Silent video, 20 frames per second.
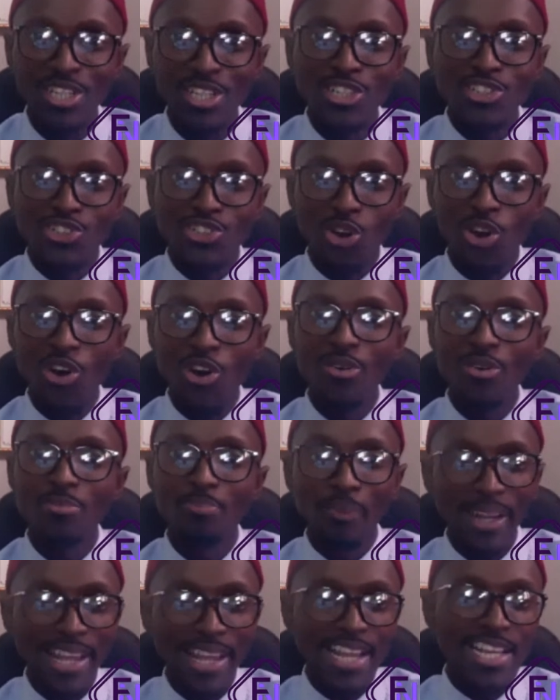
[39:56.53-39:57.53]
So
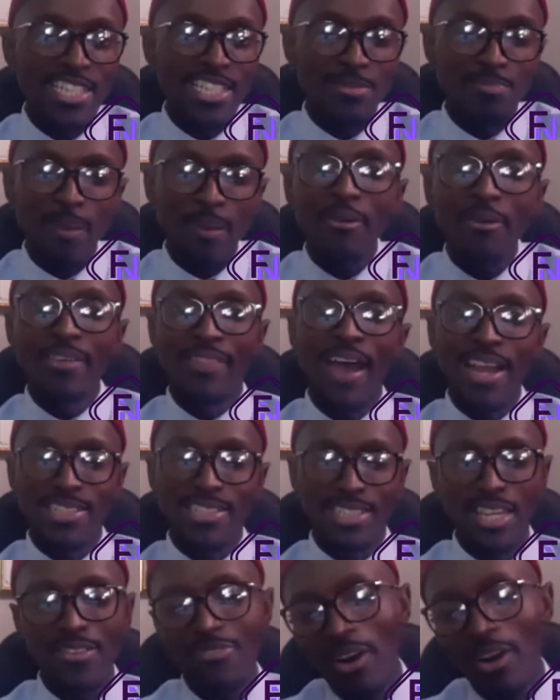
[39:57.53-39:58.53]
please bear with us.
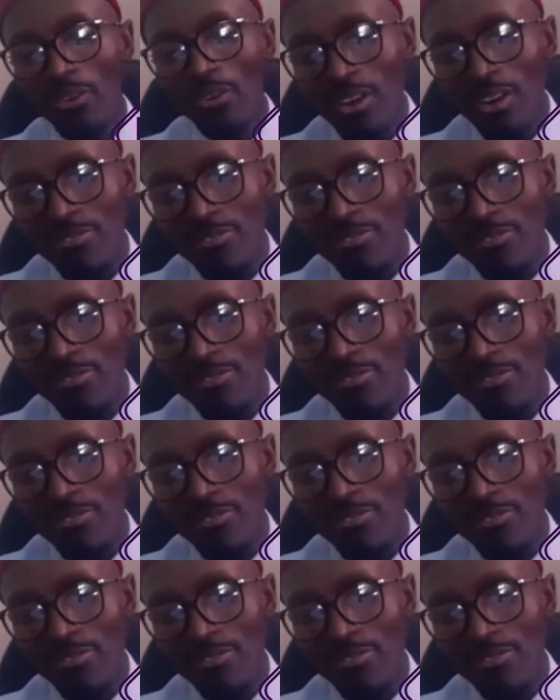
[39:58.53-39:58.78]
If you're looking